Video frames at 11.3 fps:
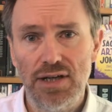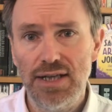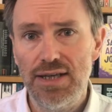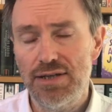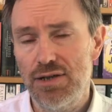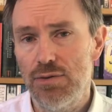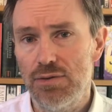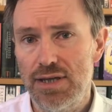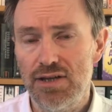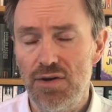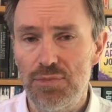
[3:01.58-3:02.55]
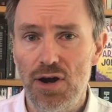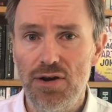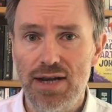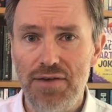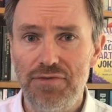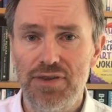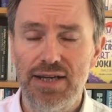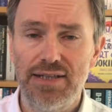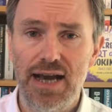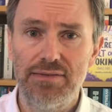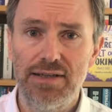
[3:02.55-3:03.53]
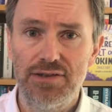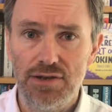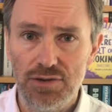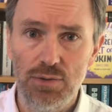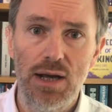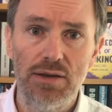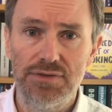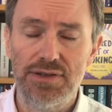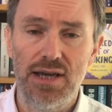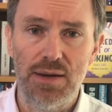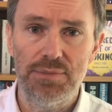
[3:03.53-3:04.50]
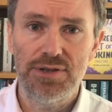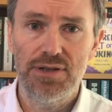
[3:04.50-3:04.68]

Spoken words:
in this course is I've broken everything down into 12 steps.